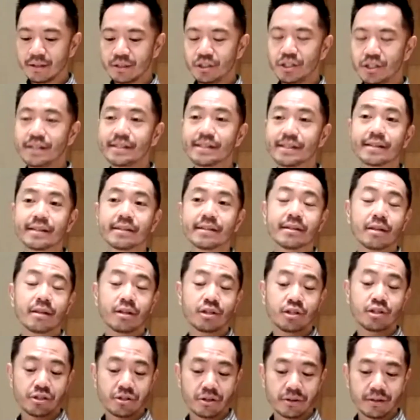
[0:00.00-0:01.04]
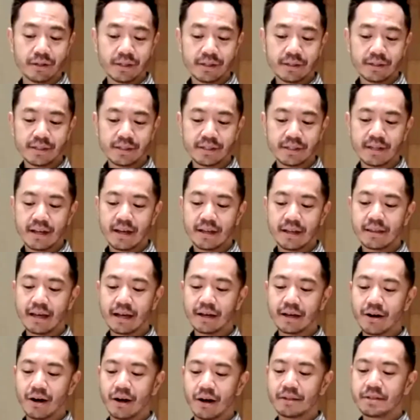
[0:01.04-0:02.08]
Jesus' assurance
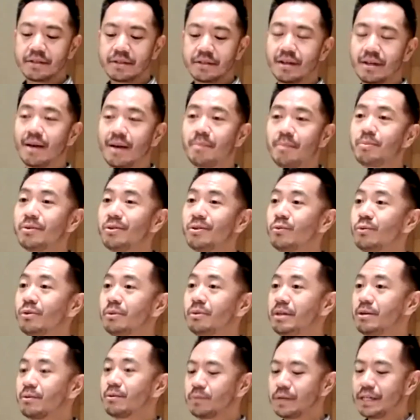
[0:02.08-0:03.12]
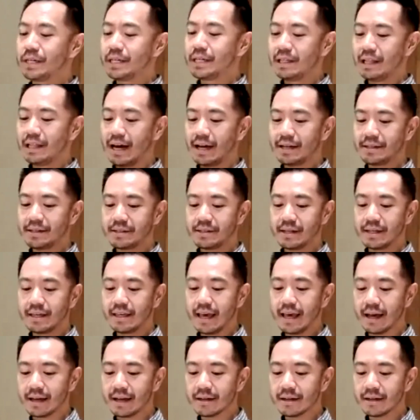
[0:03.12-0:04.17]
that God's temple will be realized
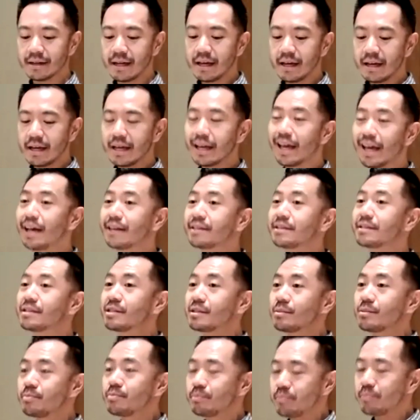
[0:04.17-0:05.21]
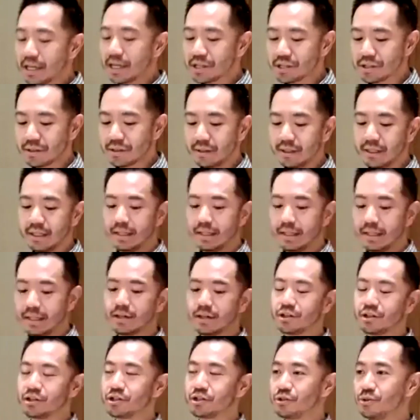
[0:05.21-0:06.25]
again especially
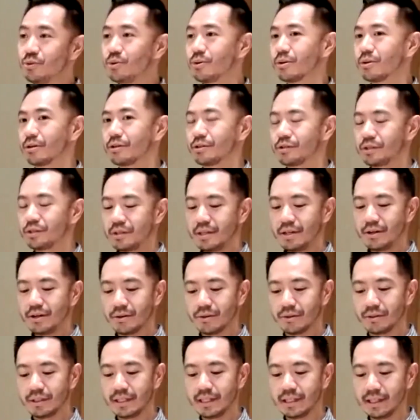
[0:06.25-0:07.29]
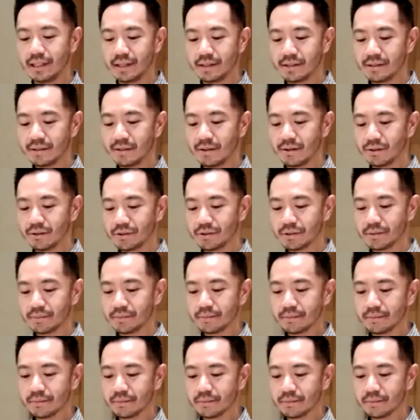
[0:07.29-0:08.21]
assures the early listeners.